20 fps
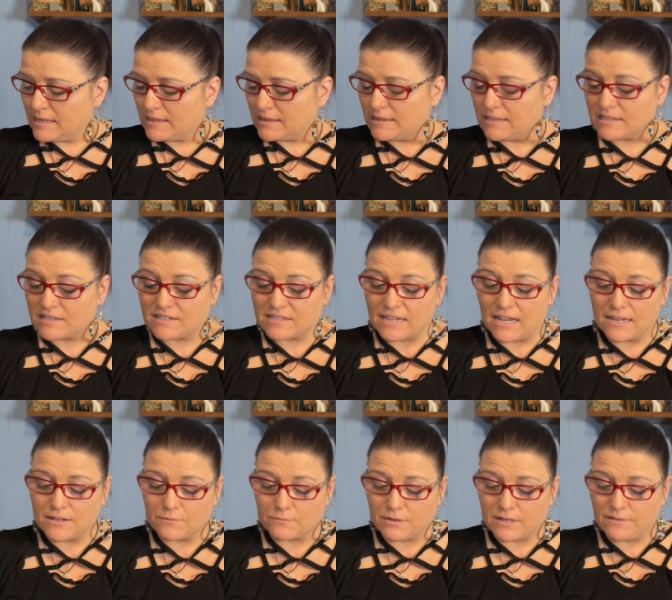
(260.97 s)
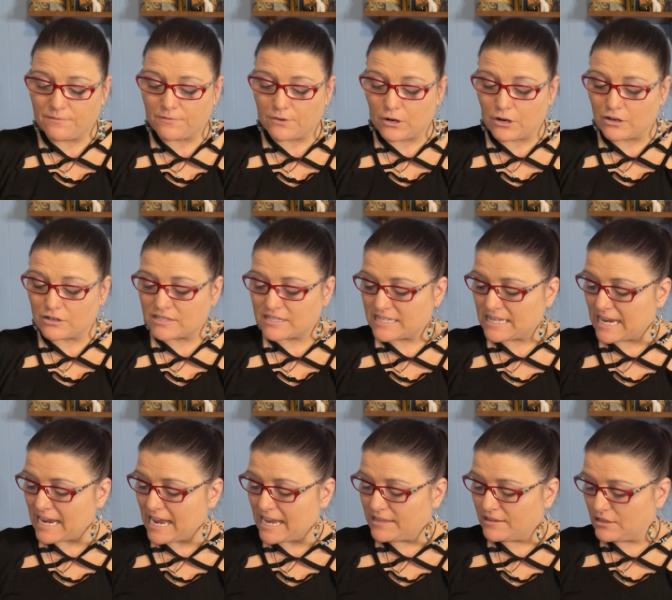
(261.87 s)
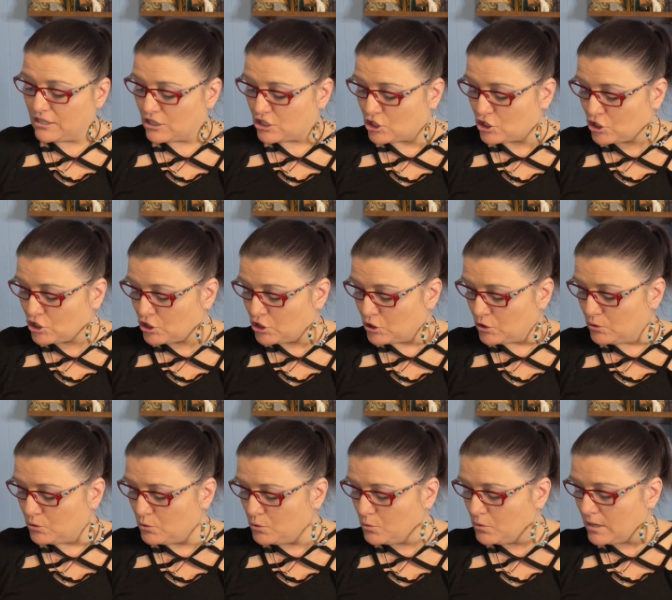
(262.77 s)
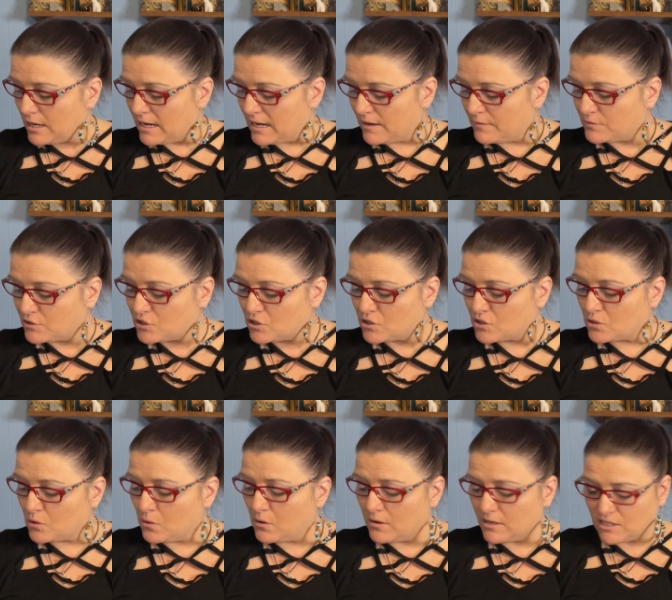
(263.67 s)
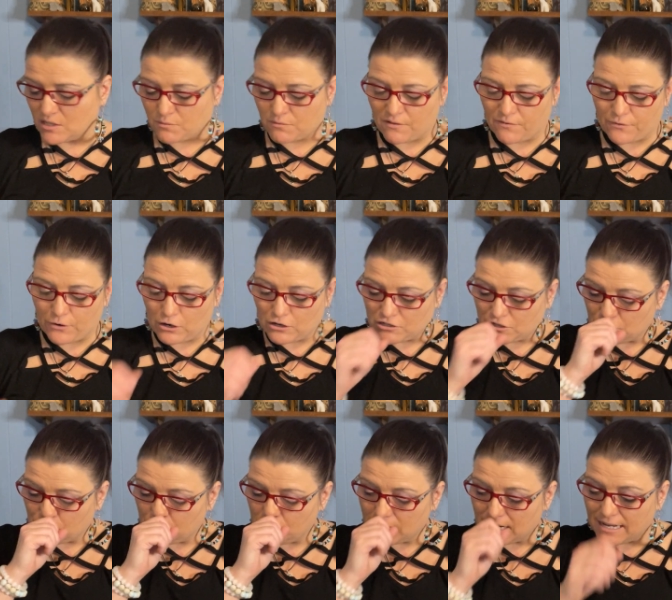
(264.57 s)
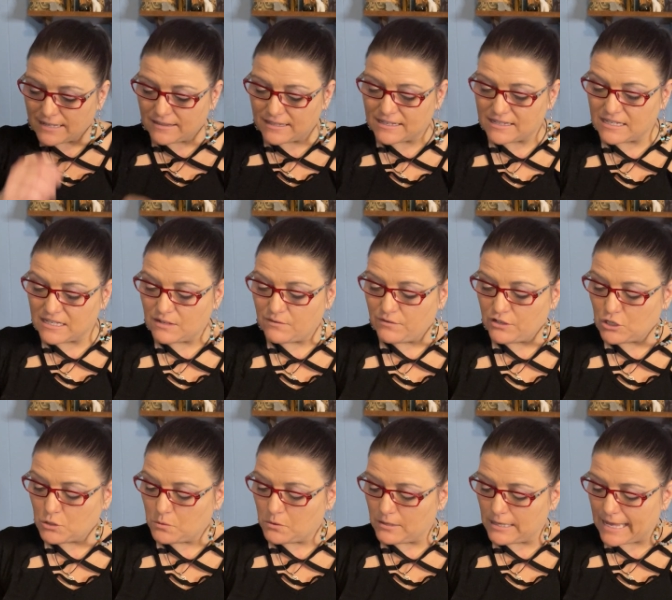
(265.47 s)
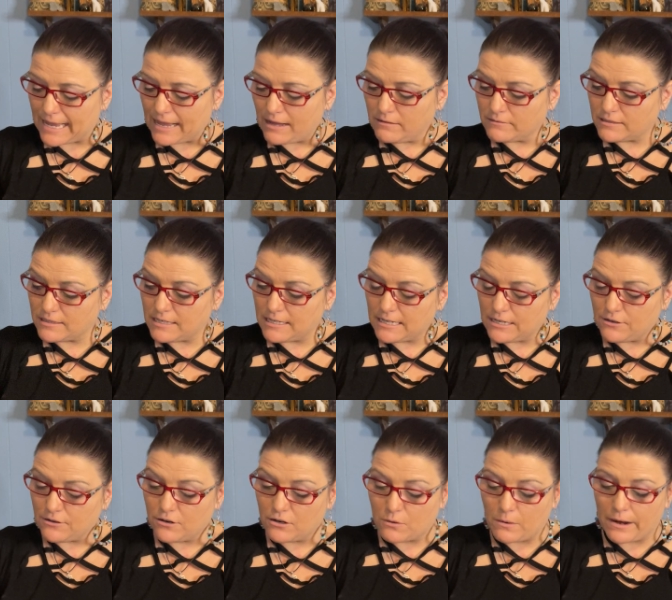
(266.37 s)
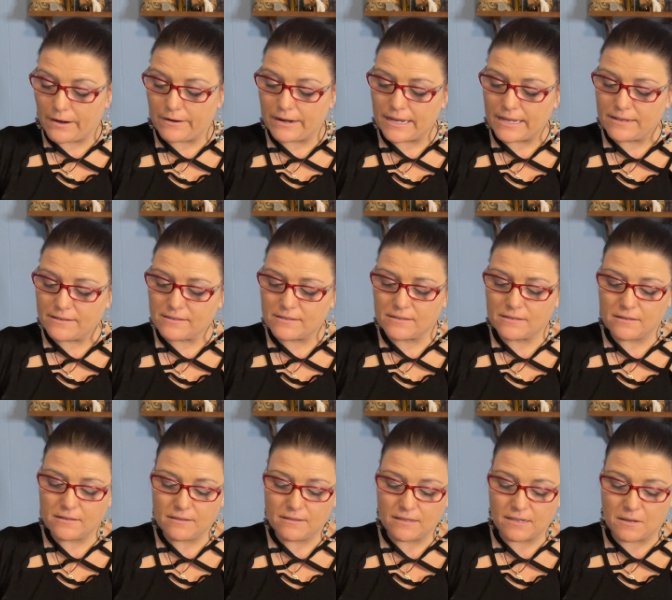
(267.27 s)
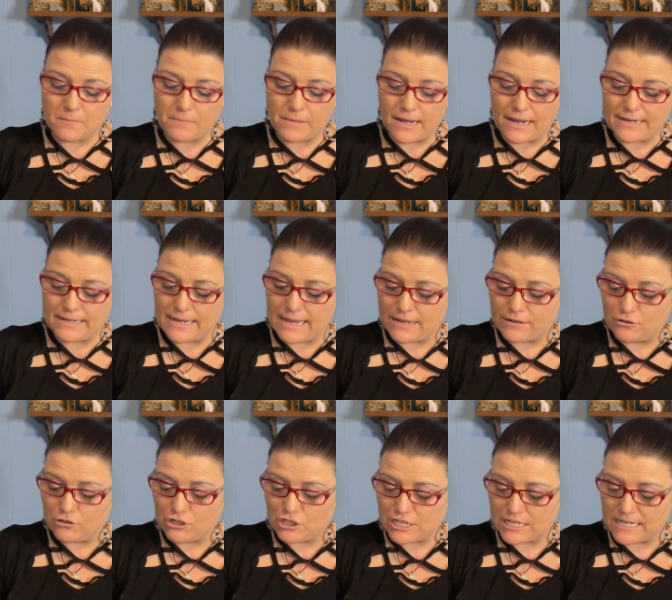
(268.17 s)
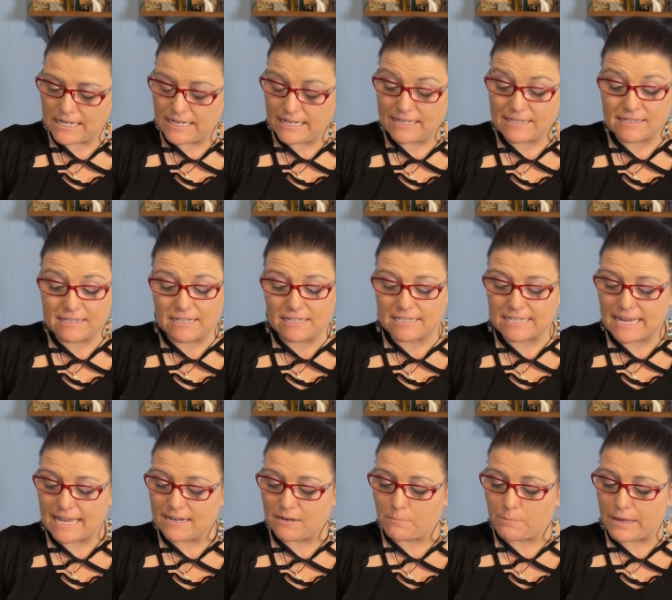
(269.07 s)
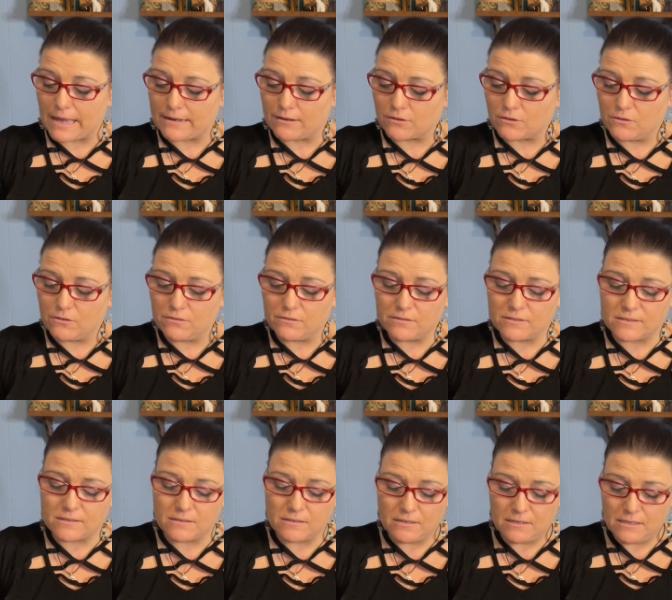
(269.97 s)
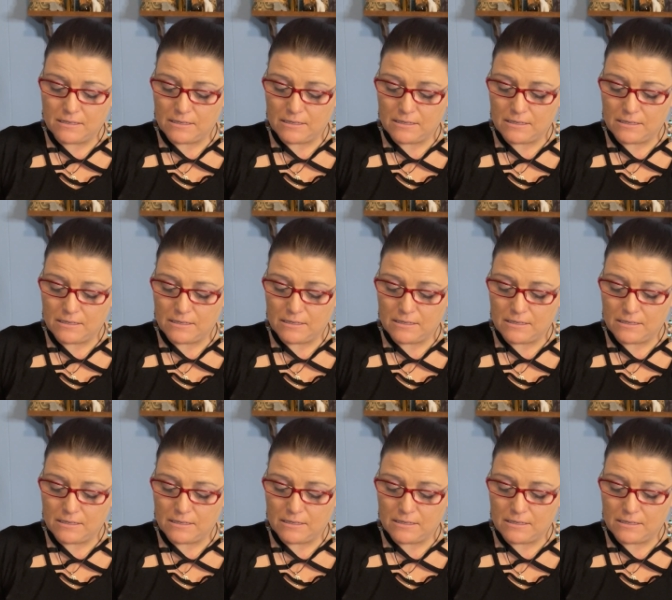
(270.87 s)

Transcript: the Sun reversed, and the Two of Swords reversed. Did you cut this individual out here, Aquarius? The combined energy is the Ten of Pentacles.